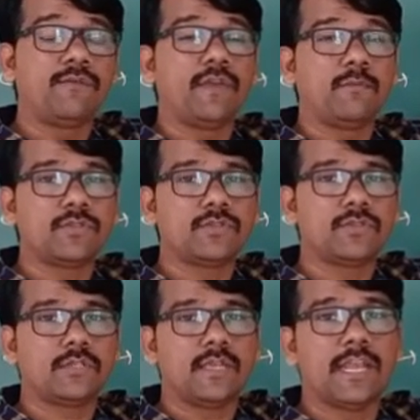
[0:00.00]

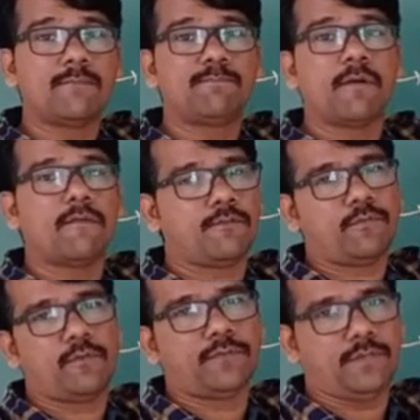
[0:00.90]
famous and
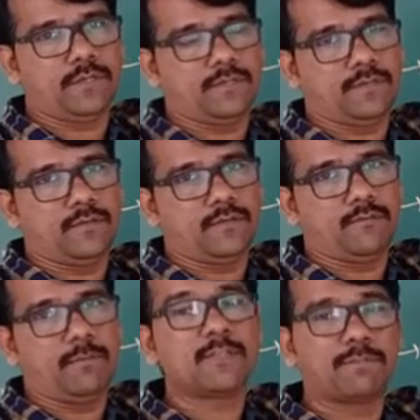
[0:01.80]
powerful figure,
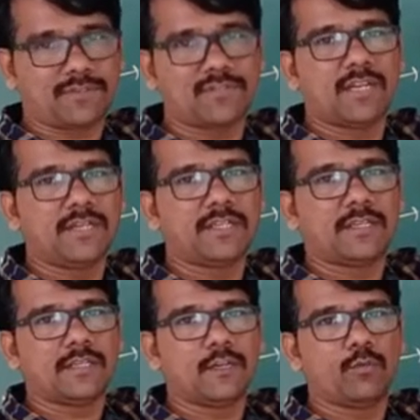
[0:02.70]
means
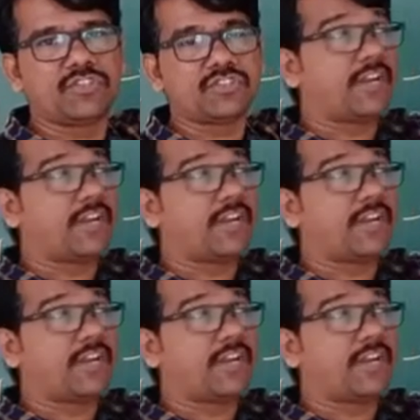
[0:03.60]
personality, in which